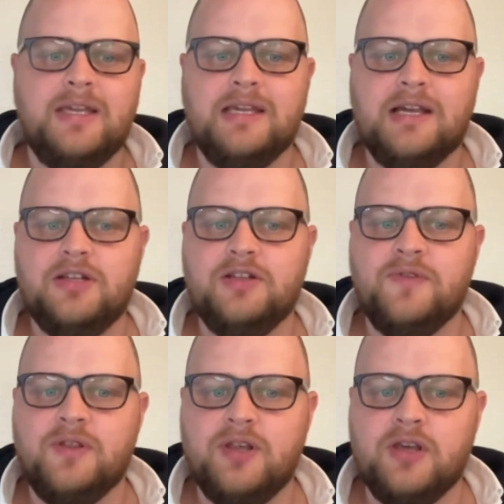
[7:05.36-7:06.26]
kind of
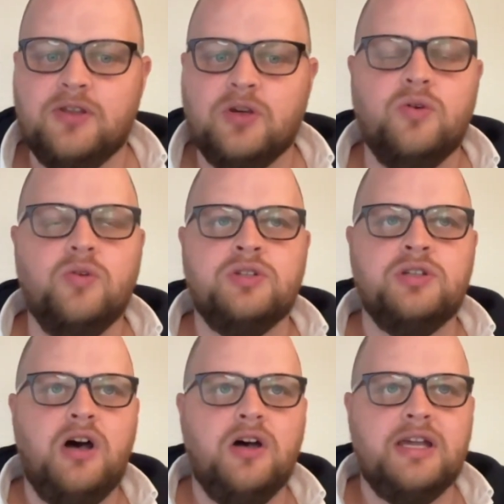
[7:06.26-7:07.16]
the call
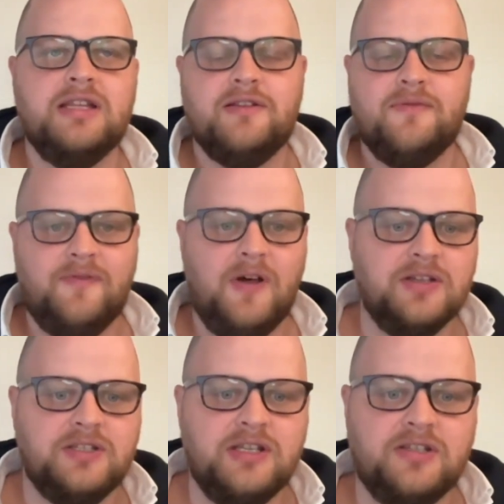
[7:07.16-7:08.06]
target
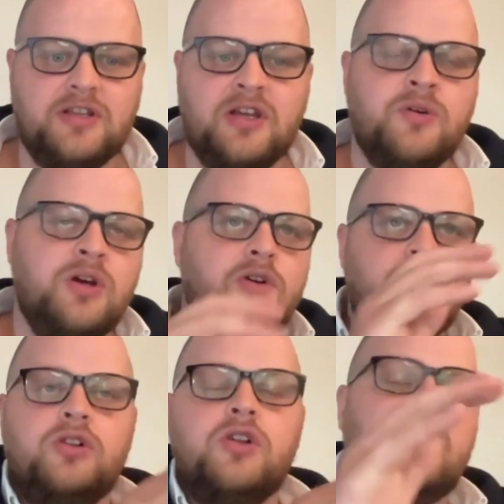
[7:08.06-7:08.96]
faster. So
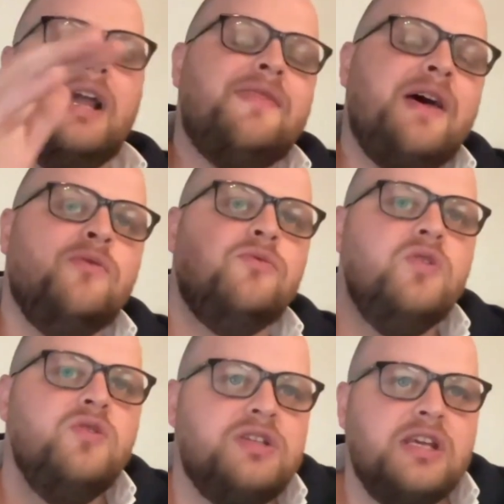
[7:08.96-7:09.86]
looking at that
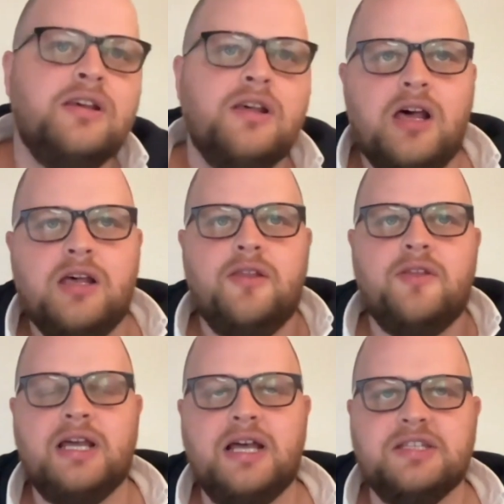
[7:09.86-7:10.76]
routing
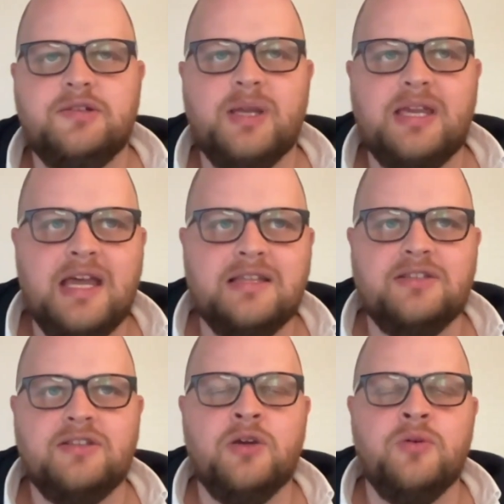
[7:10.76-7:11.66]
the customer gets.
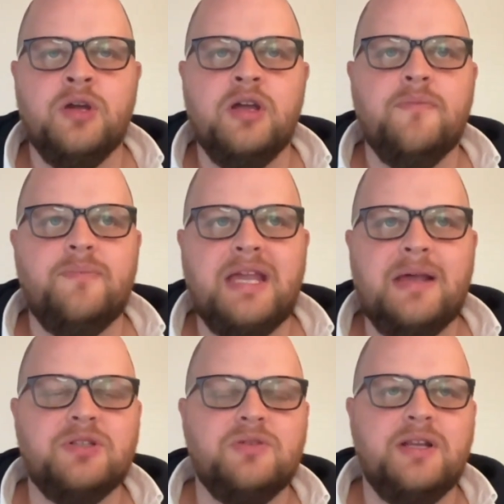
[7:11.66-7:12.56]
So being
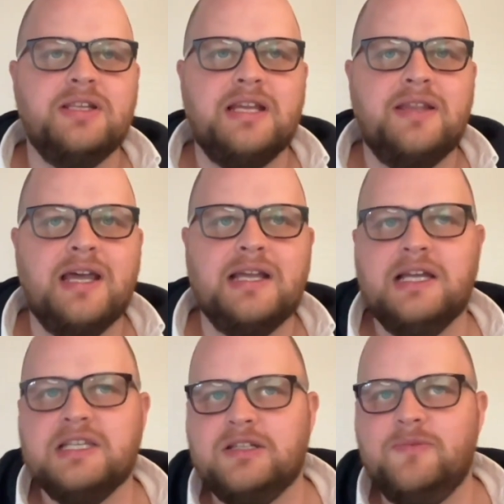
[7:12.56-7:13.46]
able to understand that
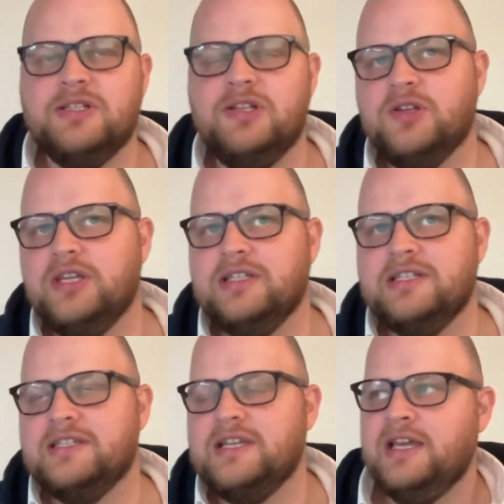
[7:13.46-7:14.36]
customer is looking
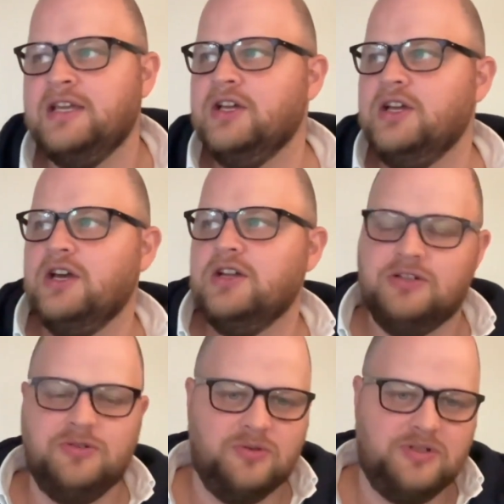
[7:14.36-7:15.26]
to
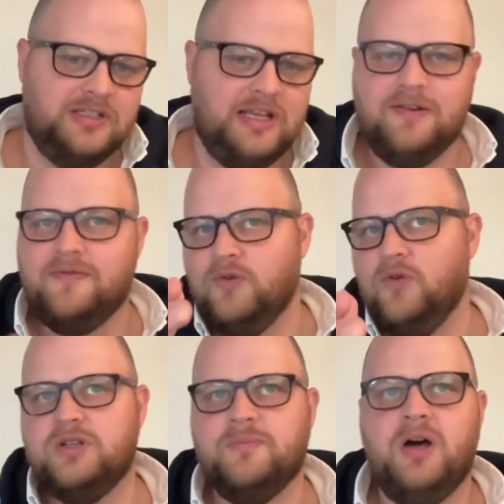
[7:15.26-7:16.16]
talk to the
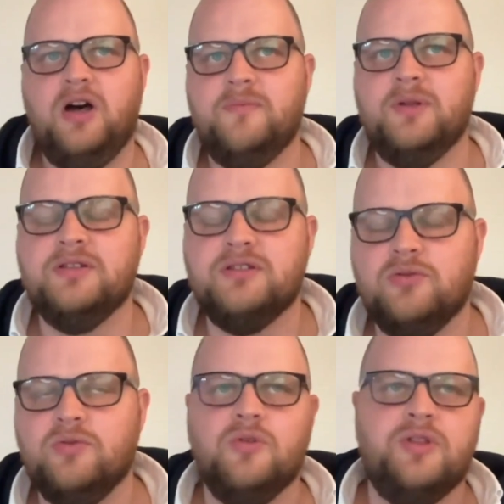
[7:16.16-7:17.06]
fraud department
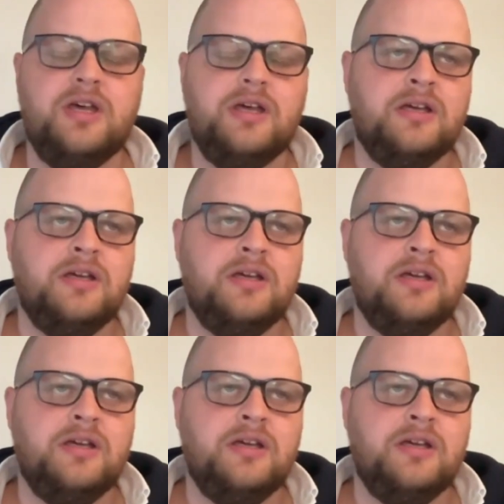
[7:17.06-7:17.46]
or the